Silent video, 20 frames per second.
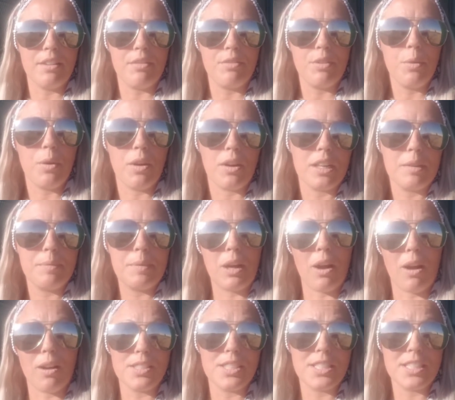If you are going to be
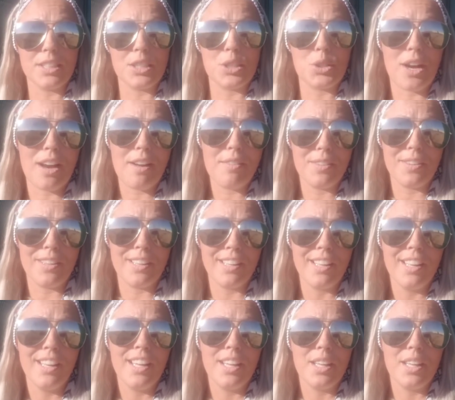constantly traveling,